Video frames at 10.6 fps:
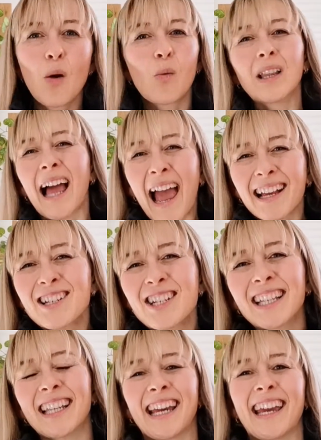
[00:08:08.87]
Well,
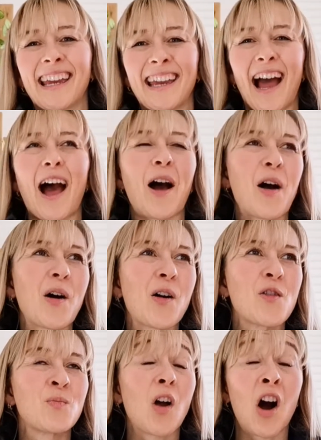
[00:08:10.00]
actually,
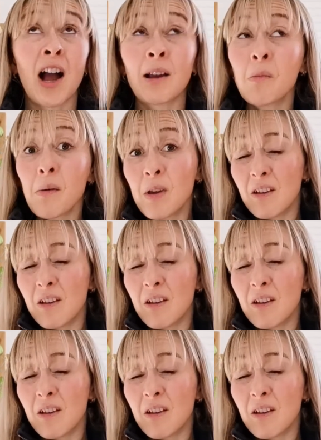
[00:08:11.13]
I may be